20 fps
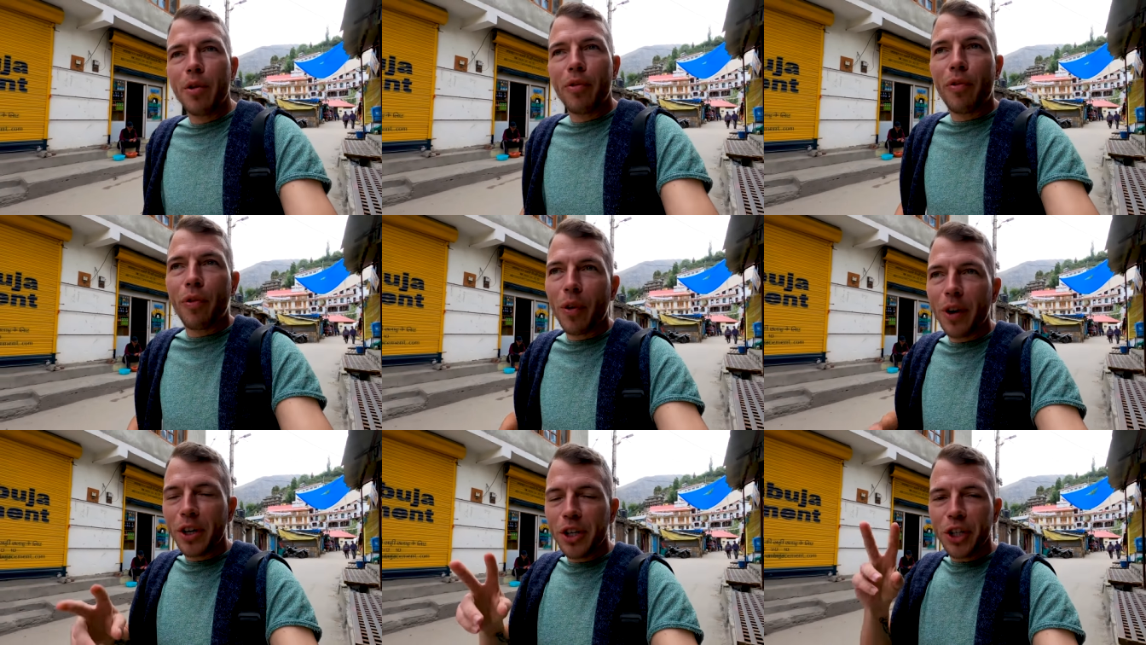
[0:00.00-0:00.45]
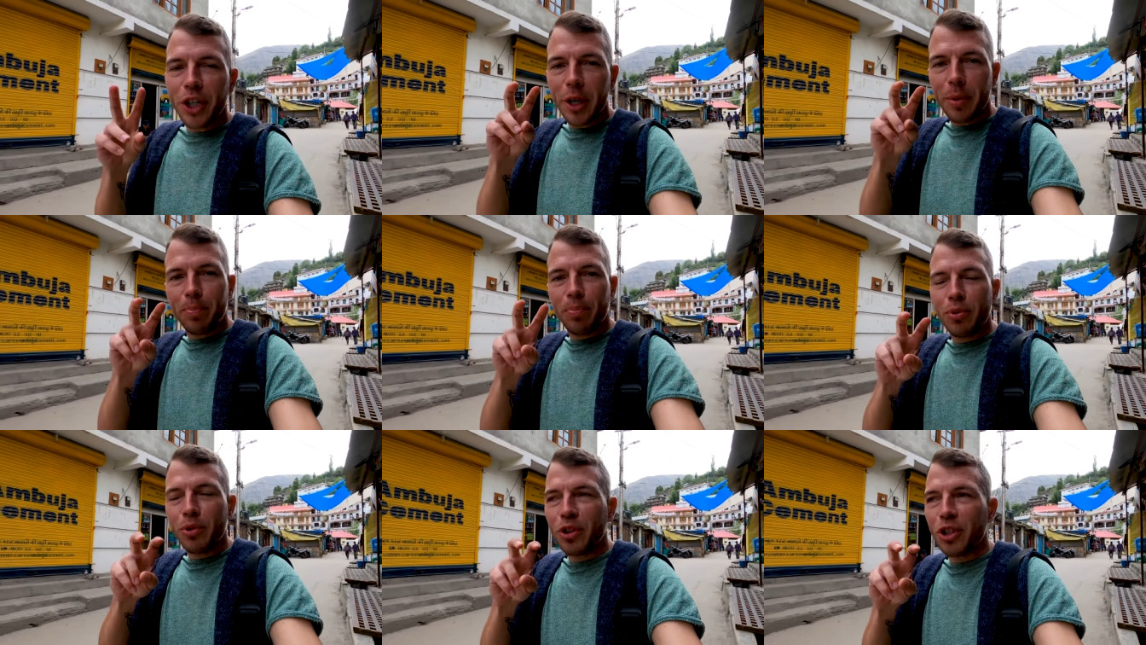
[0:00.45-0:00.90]

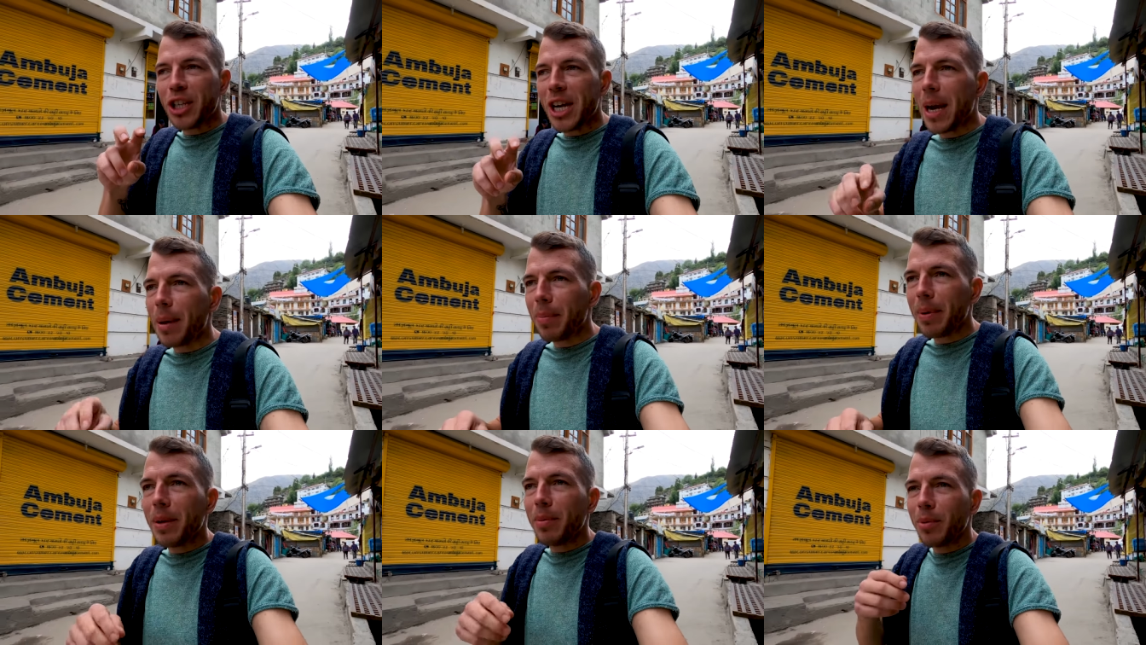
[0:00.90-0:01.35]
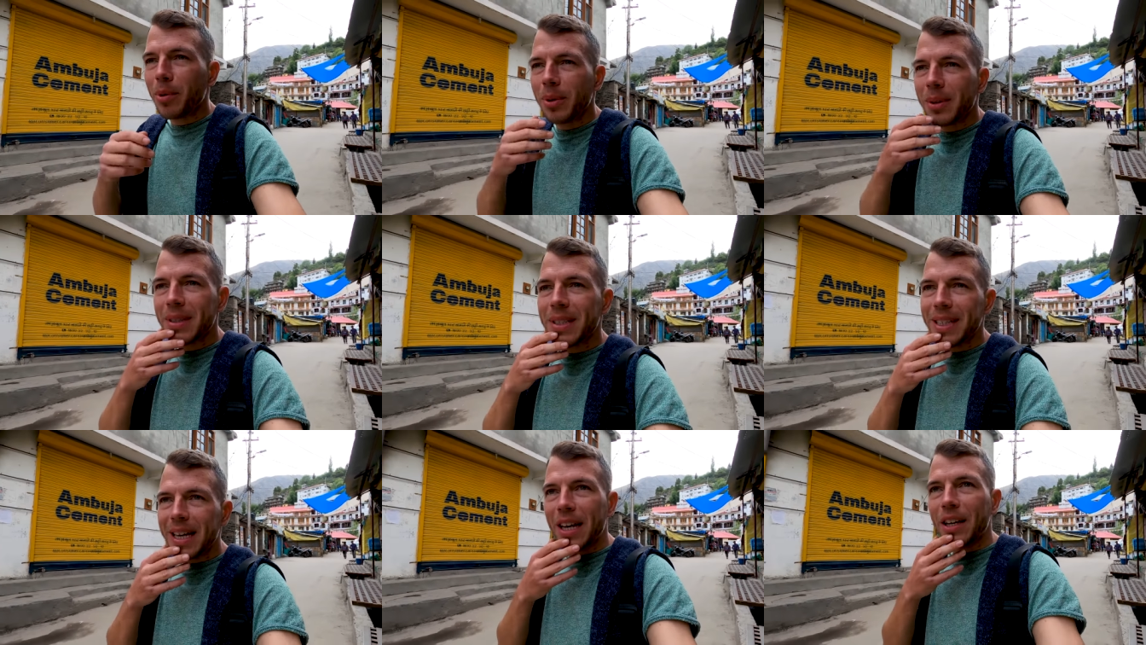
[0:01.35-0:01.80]
Frenchy Punjabi
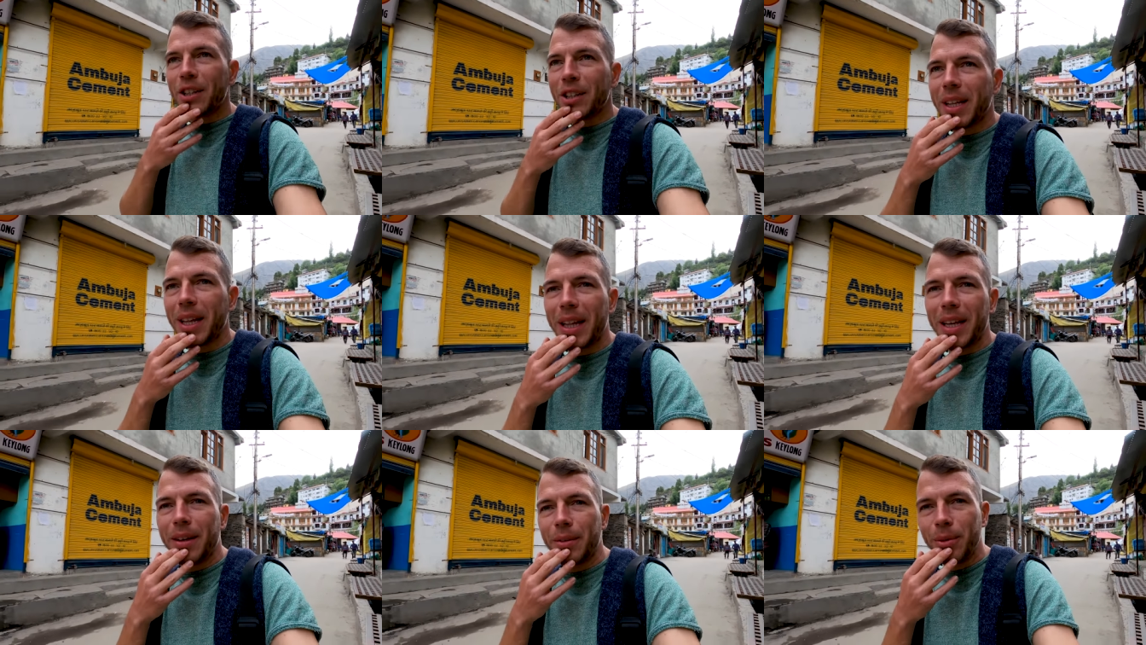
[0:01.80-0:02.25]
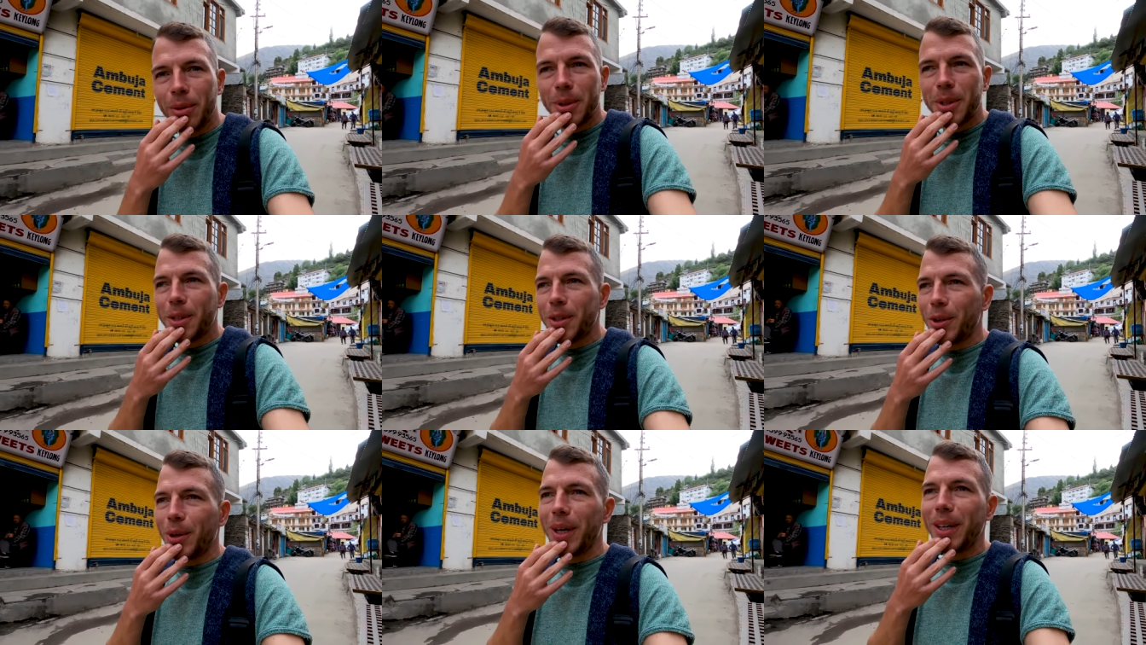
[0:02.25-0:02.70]
moustache that I
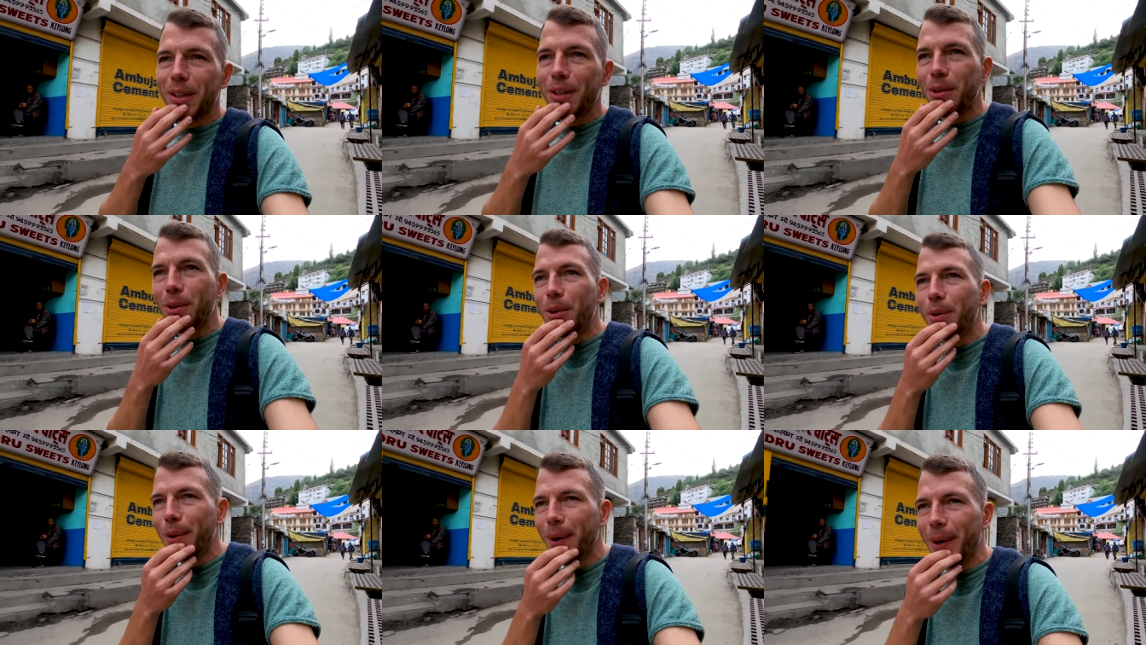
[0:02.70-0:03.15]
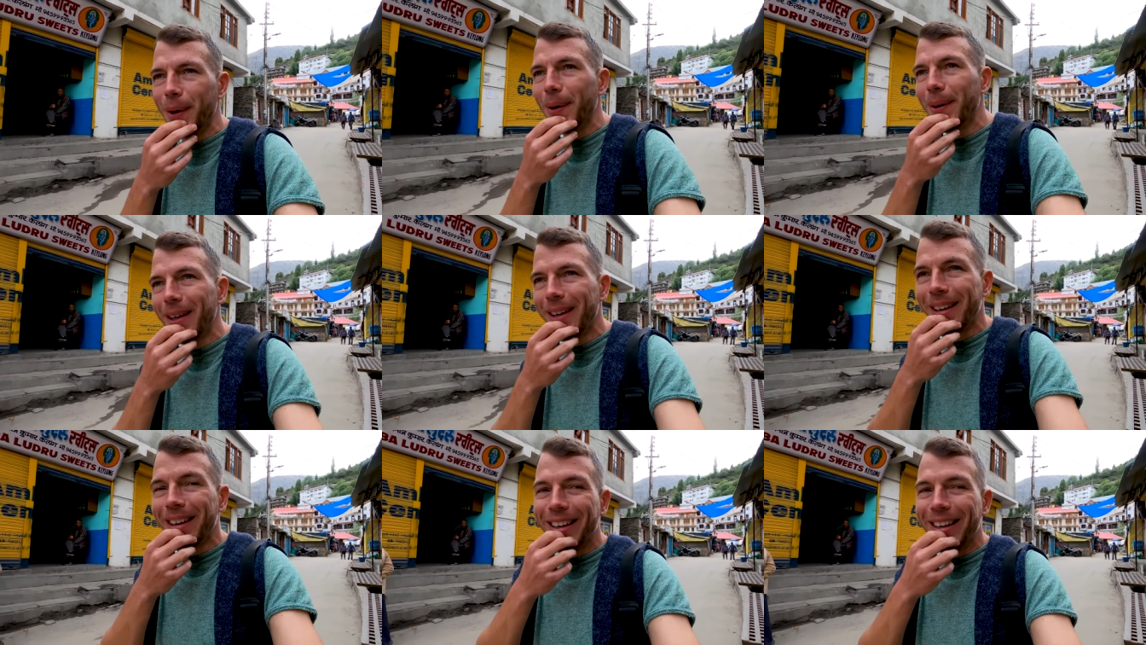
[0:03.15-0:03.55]
was trying to grow.